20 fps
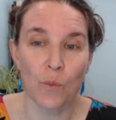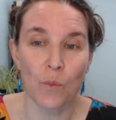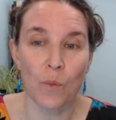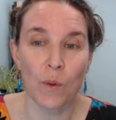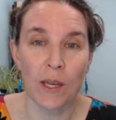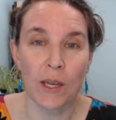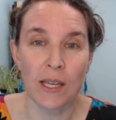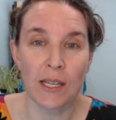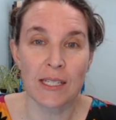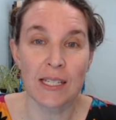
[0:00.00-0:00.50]

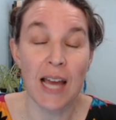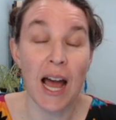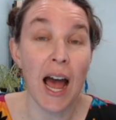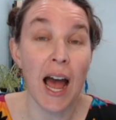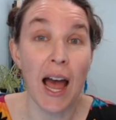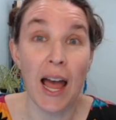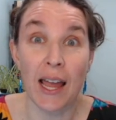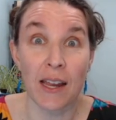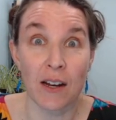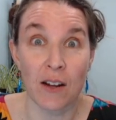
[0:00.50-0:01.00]
we
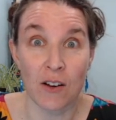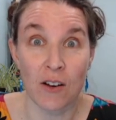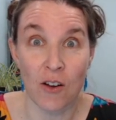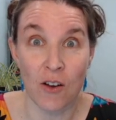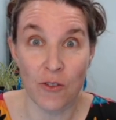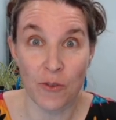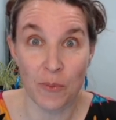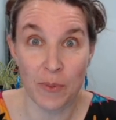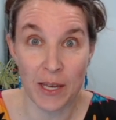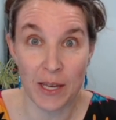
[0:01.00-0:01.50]
tied on
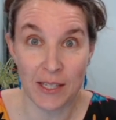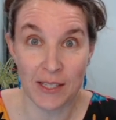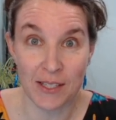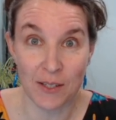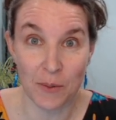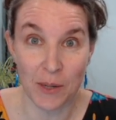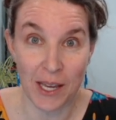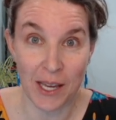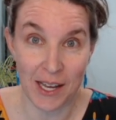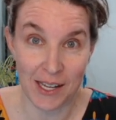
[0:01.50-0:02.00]
all the bets
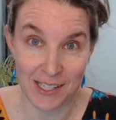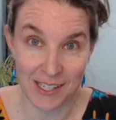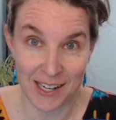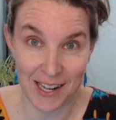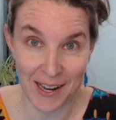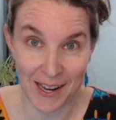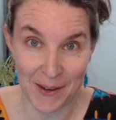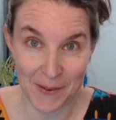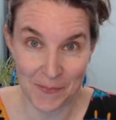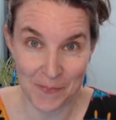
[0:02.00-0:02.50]
that we had
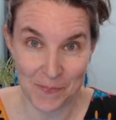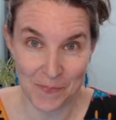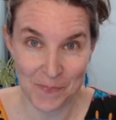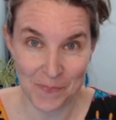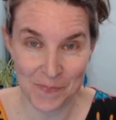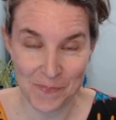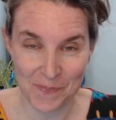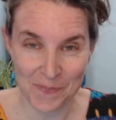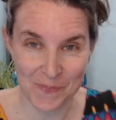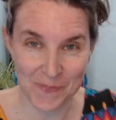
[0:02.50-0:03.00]
tonight.
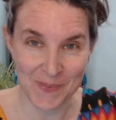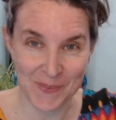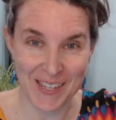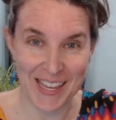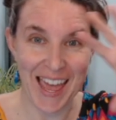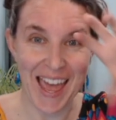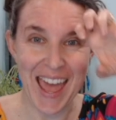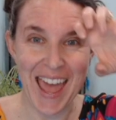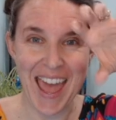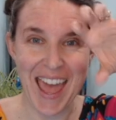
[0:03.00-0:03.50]

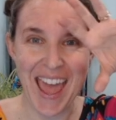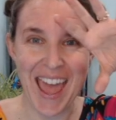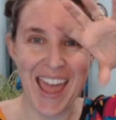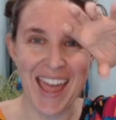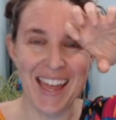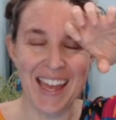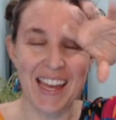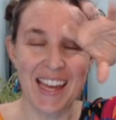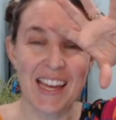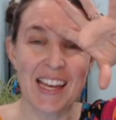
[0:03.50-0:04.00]

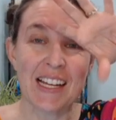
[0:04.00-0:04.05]
Okay.